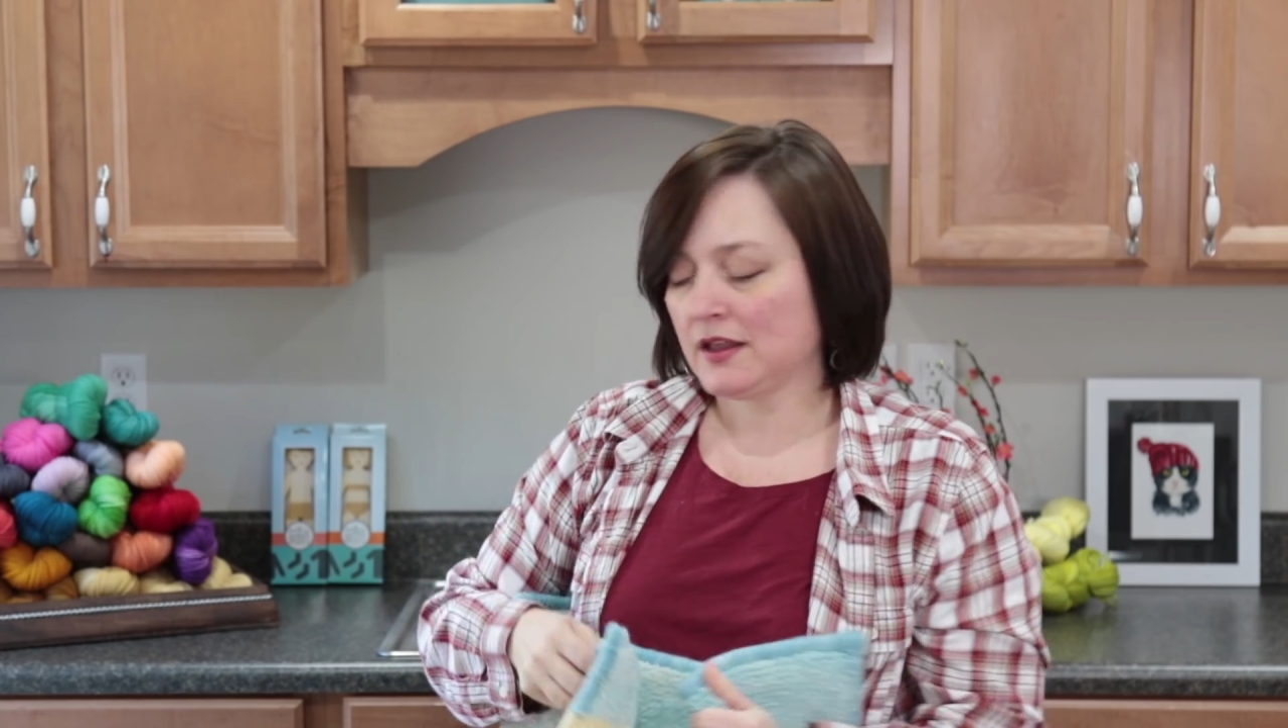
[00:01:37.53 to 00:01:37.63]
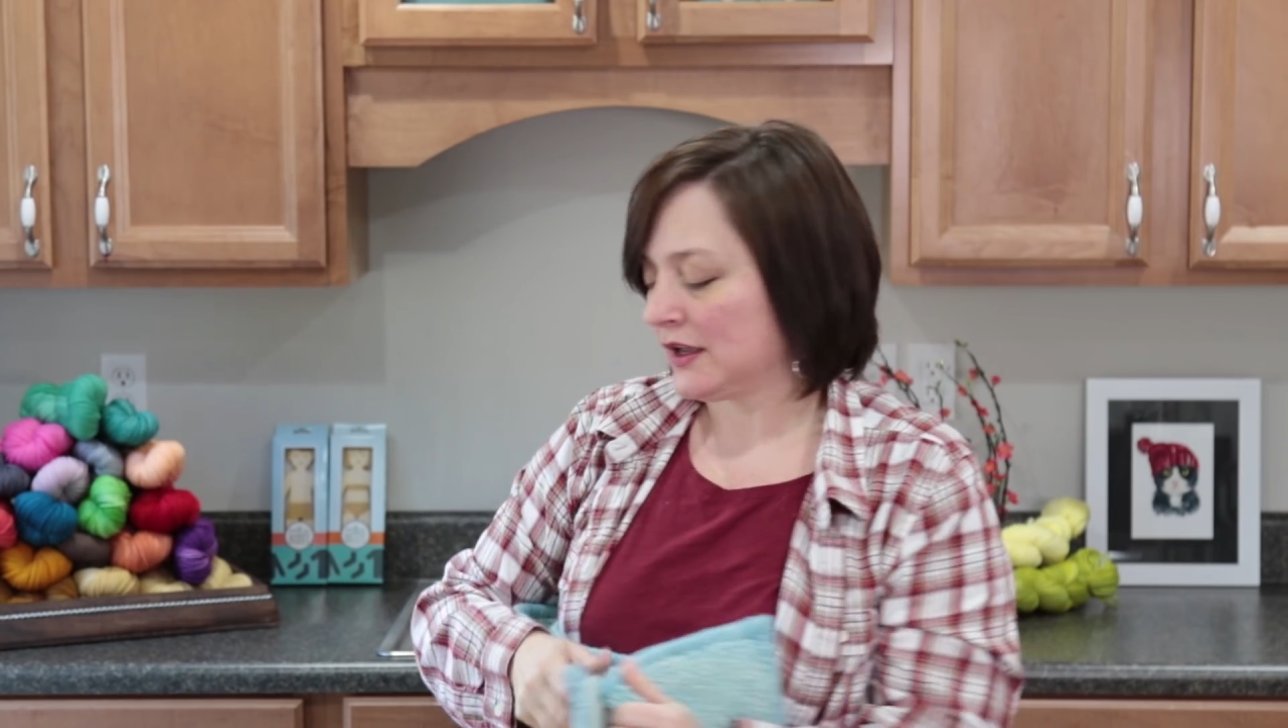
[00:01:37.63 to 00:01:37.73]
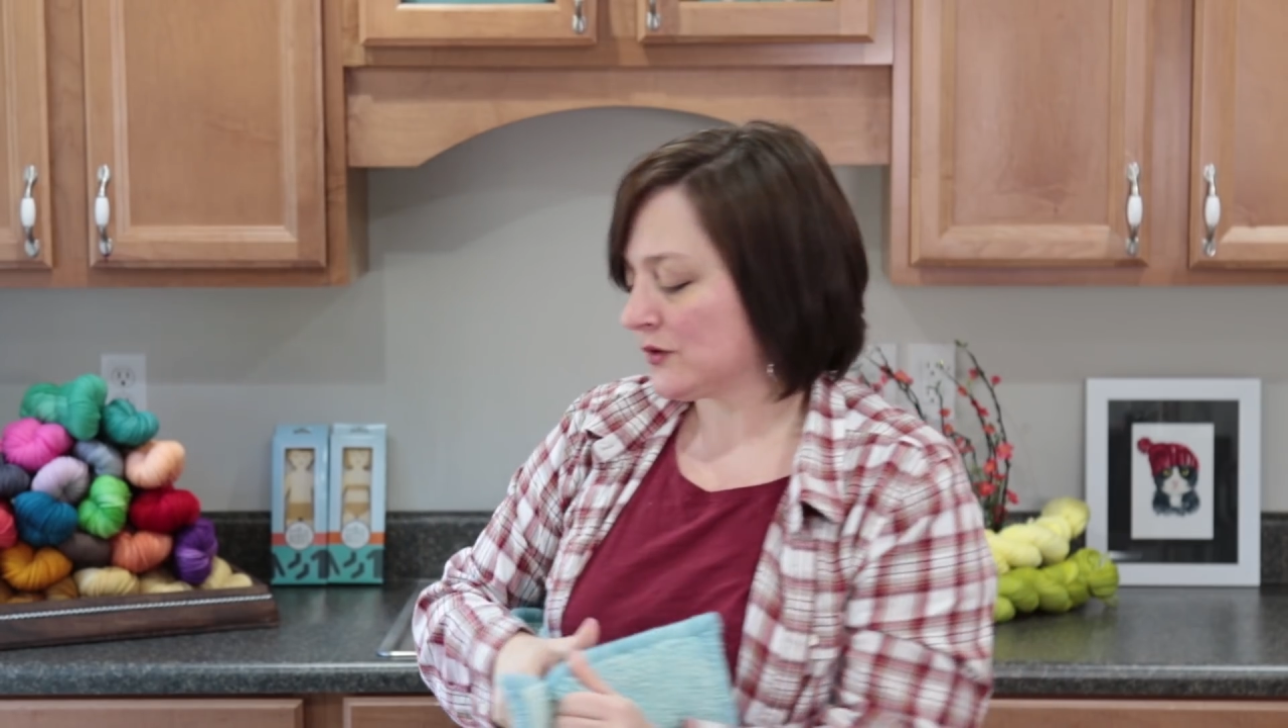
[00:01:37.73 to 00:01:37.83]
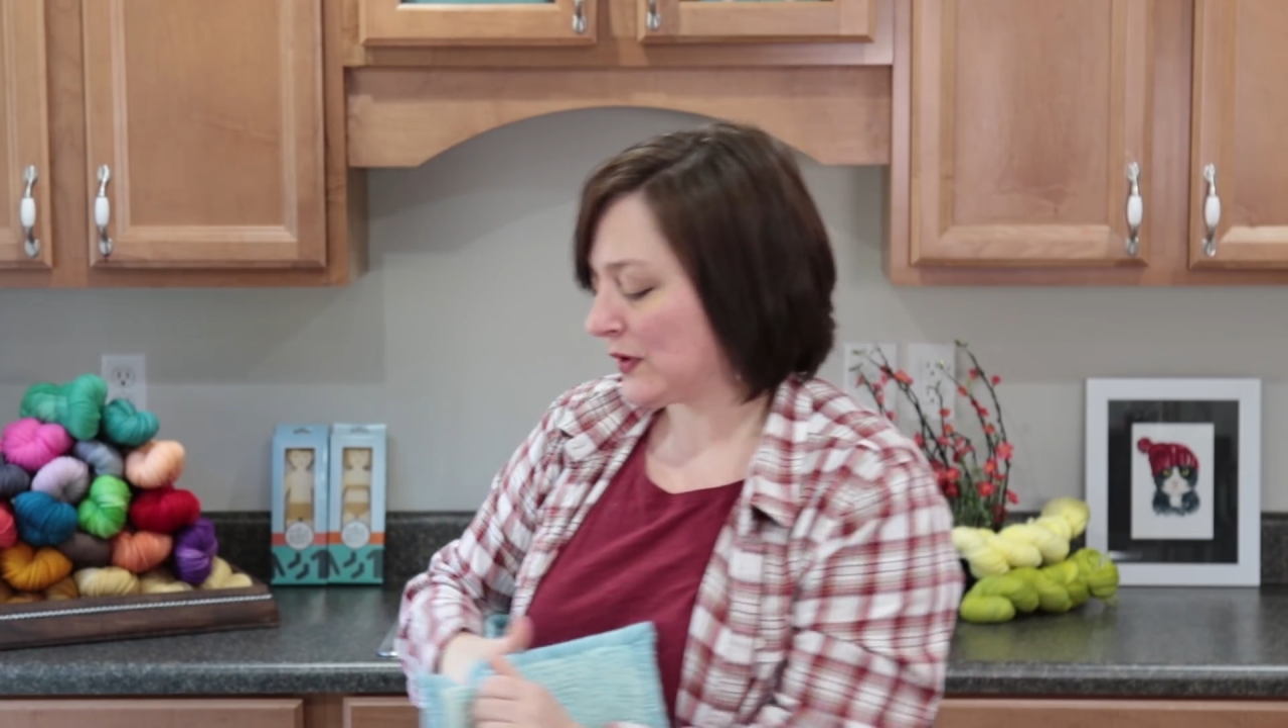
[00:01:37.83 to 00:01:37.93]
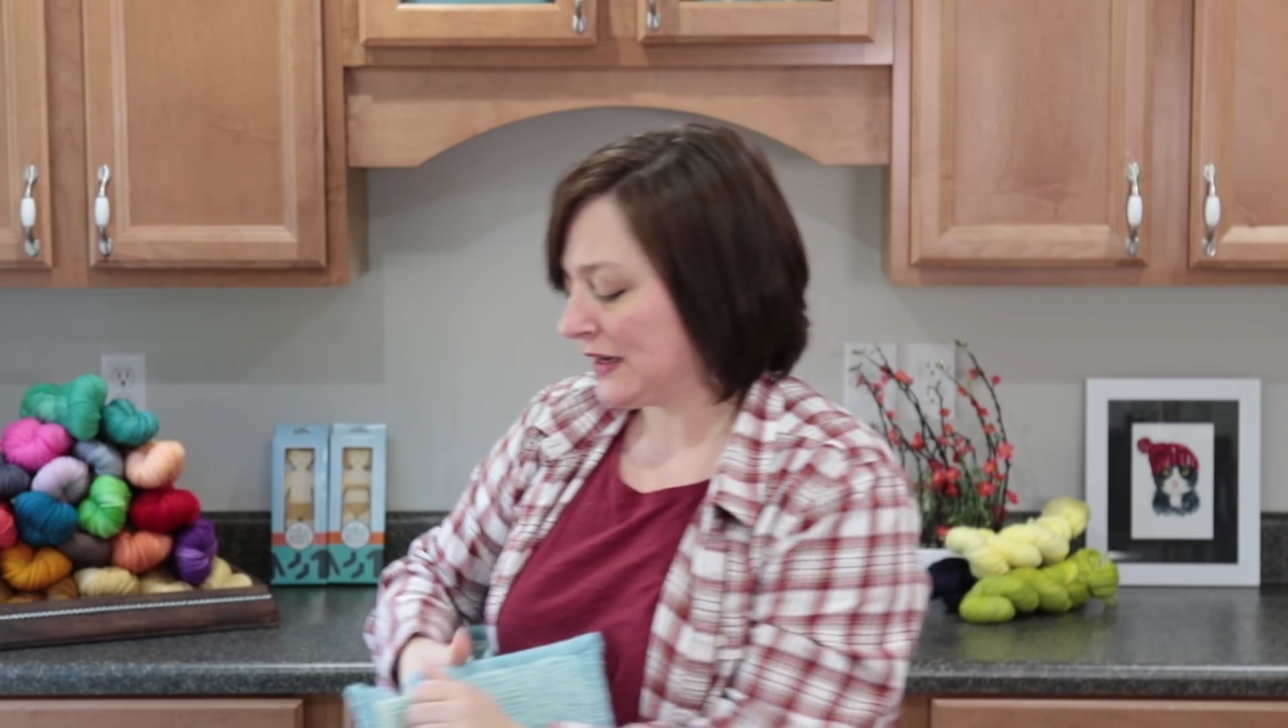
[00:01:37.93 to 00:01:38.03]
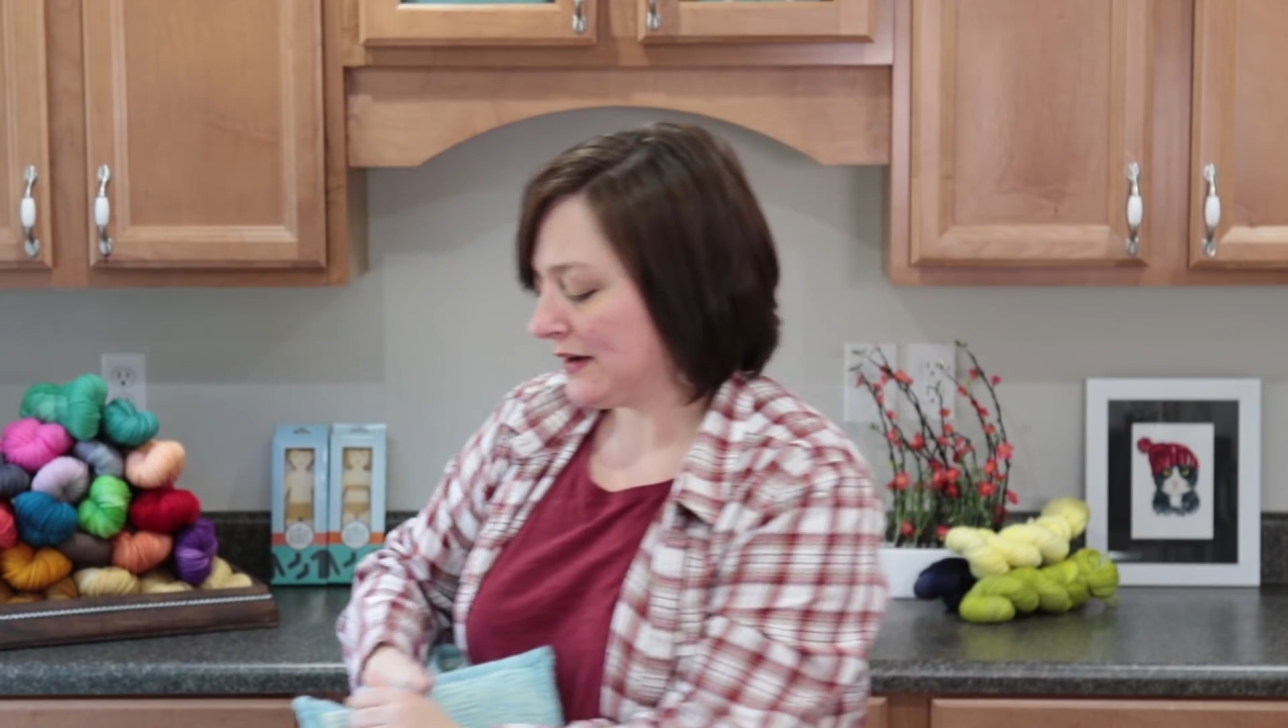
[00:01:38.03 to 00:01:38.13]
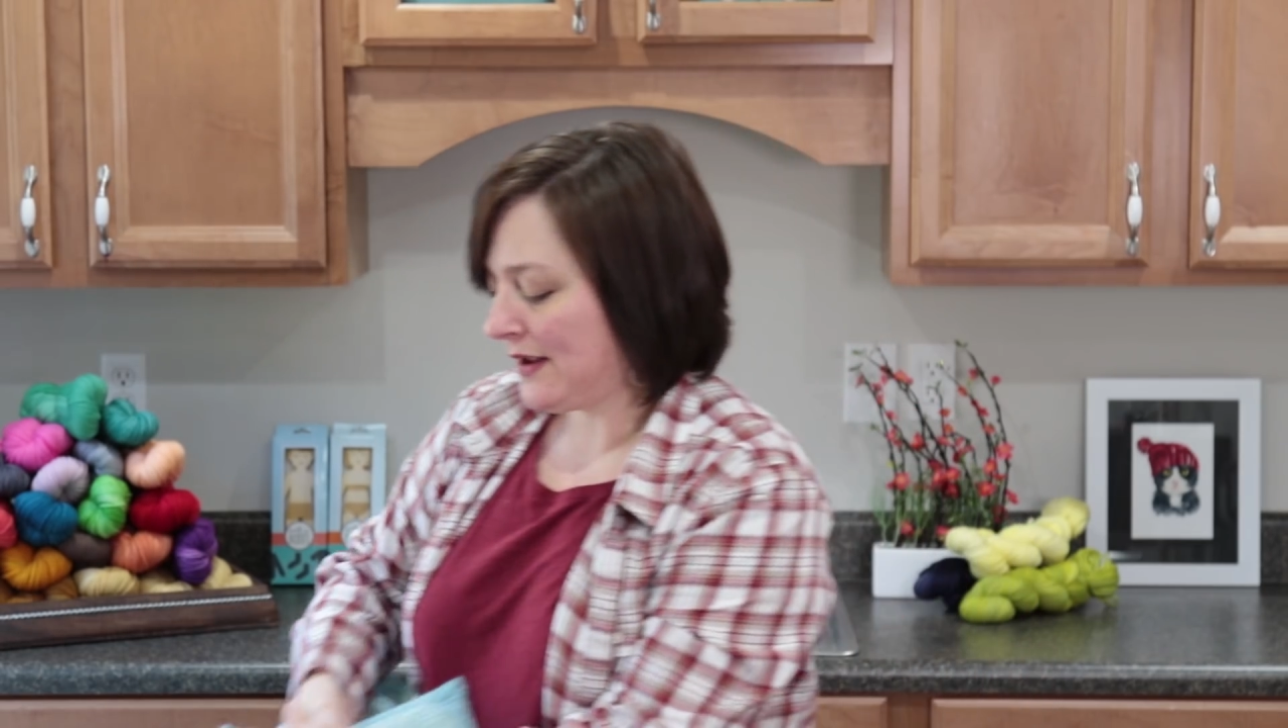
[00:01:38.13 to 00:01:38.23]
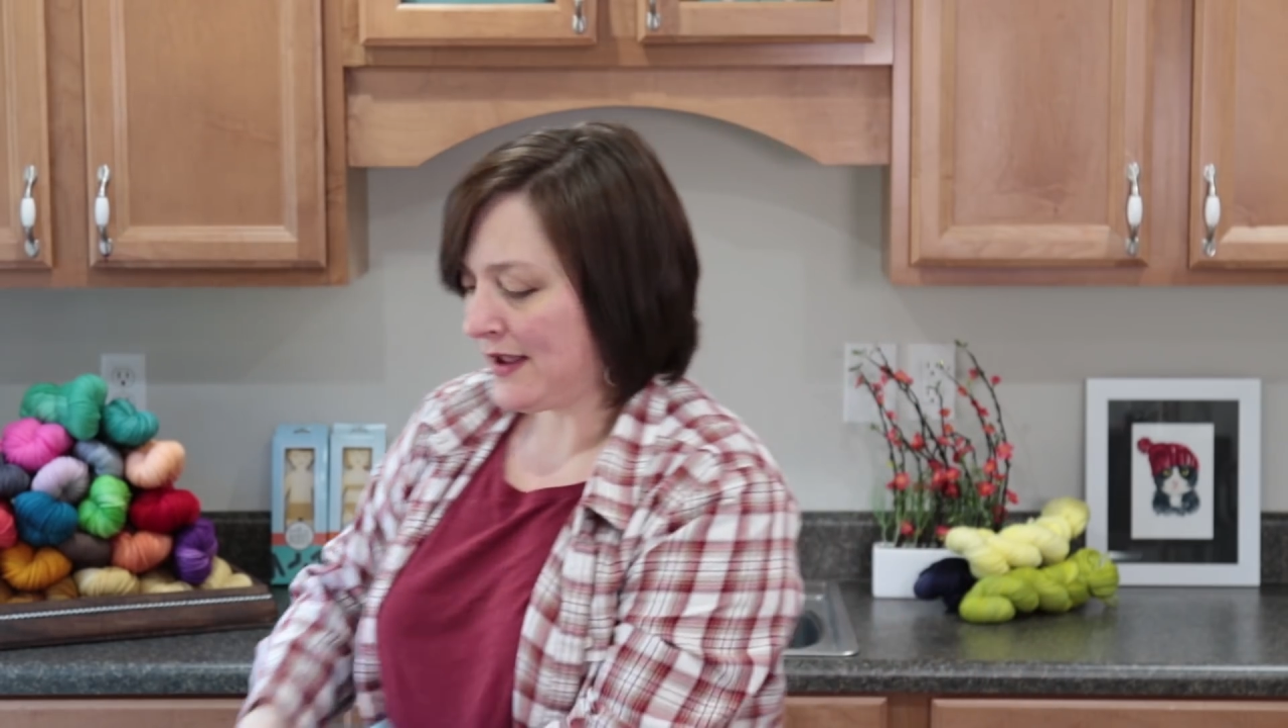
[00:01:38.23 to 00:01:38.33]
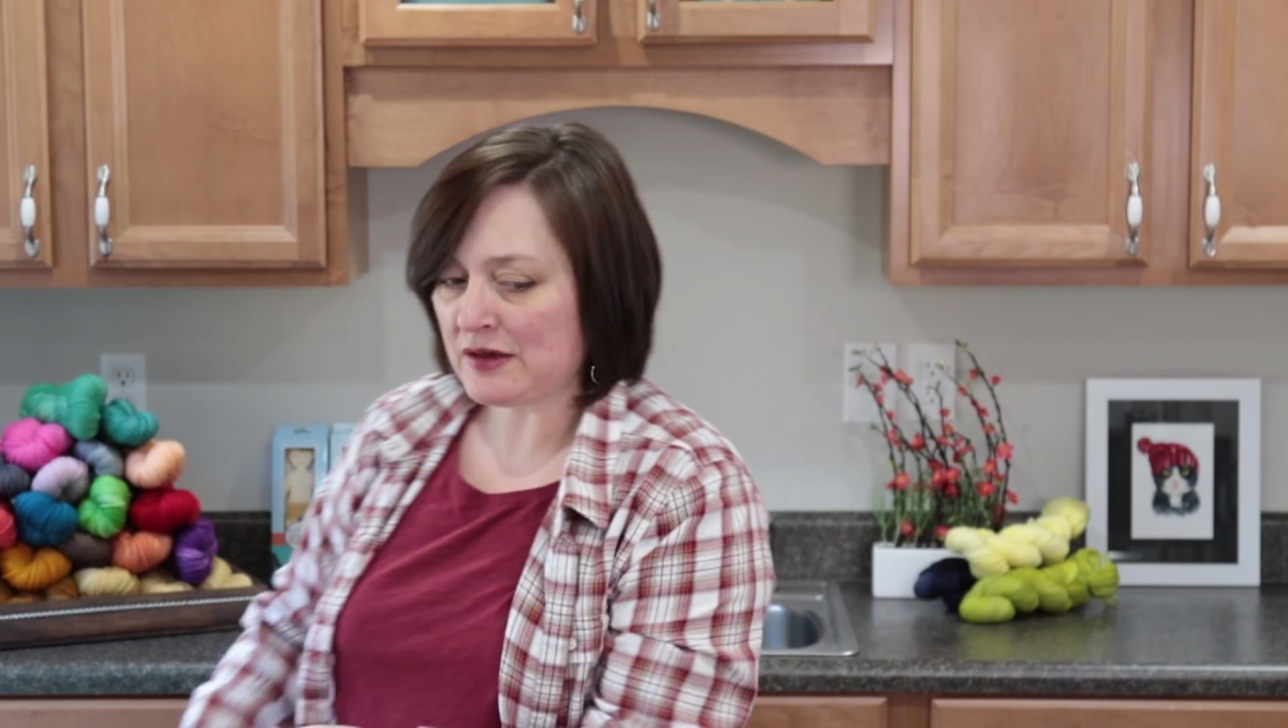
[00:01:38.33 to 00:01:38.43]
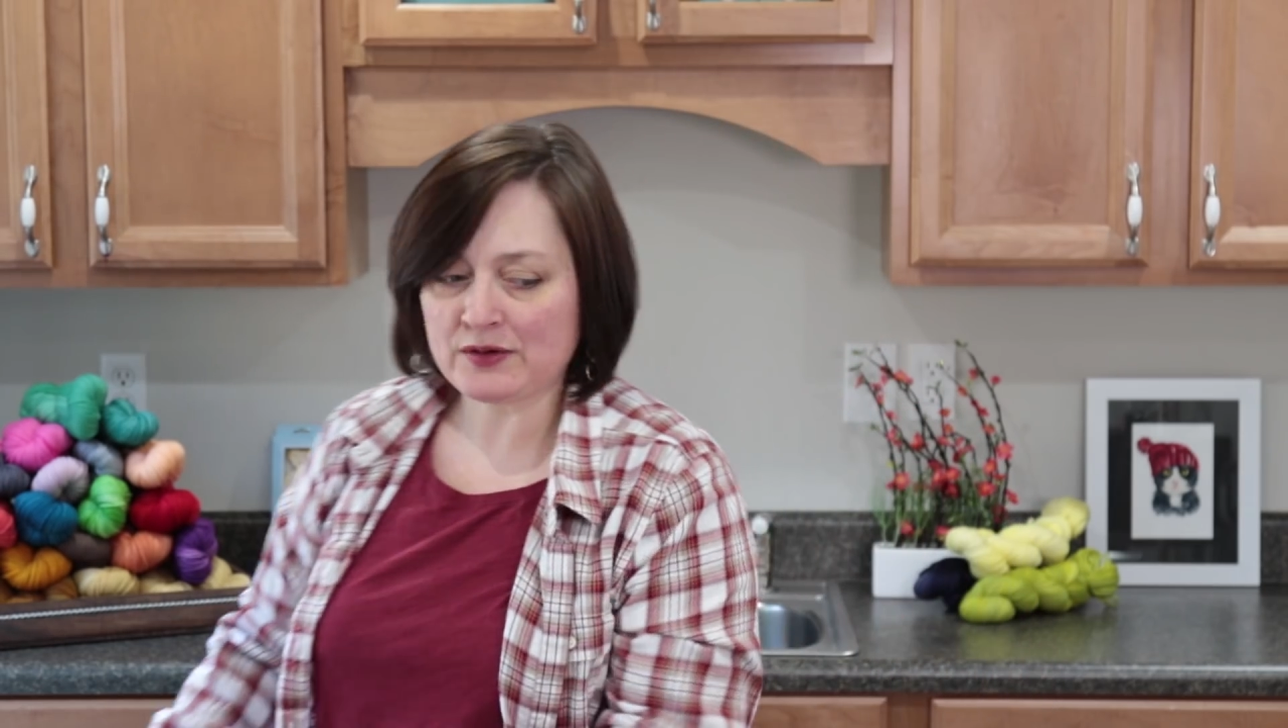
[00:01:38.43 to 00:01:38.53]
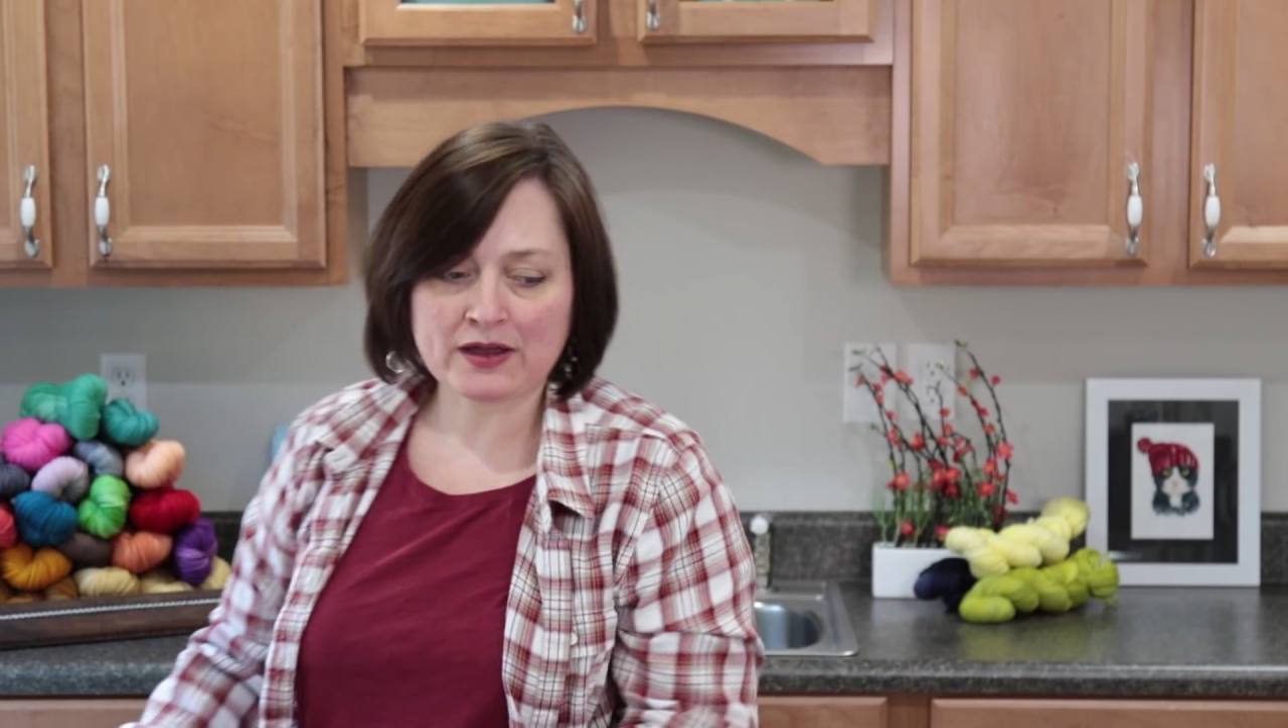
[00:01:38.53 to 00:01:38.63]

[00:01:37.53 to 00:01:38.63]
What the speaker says: And right now